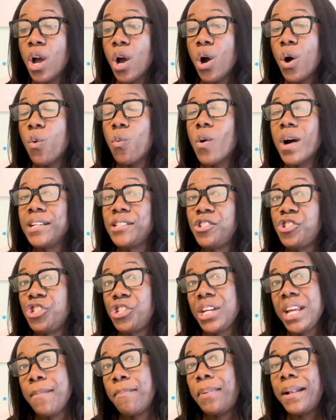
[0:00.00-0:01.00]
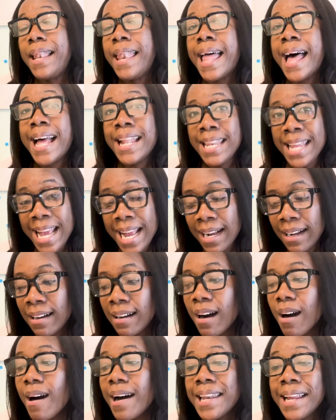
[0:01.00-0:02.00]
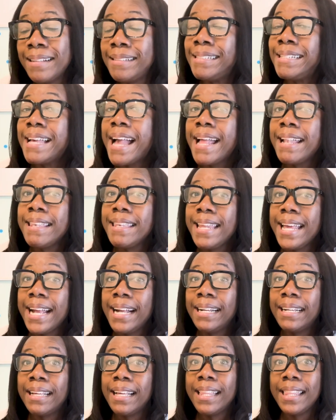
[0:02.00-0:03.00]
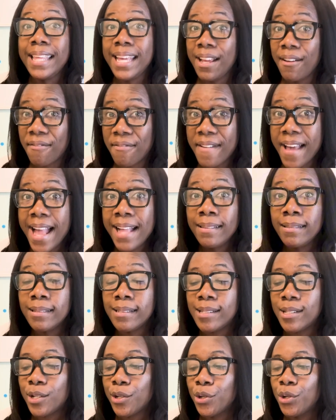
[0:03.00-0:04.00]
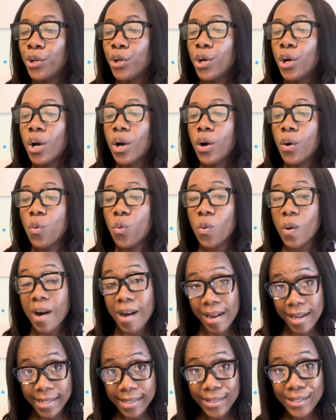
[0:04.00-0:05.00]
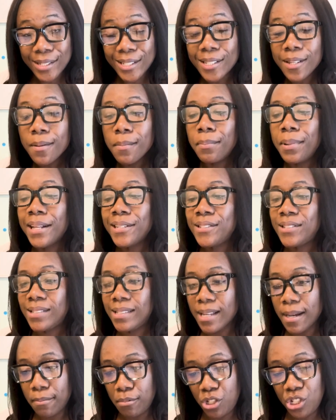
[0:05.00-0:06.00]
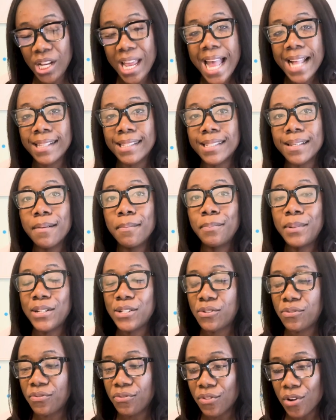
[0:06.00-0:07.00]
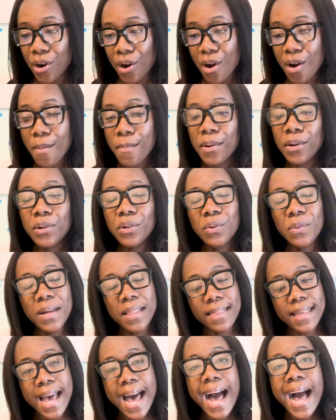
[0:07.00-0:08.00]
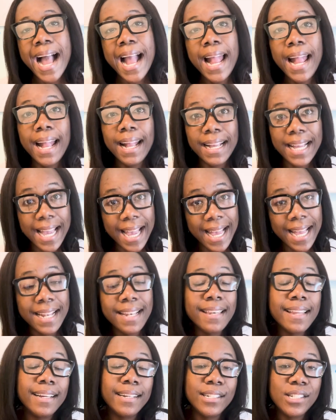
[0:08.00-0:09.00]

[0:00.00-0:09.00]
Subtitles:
Was she planning on attending the event? Was plus subject plus verb with ing.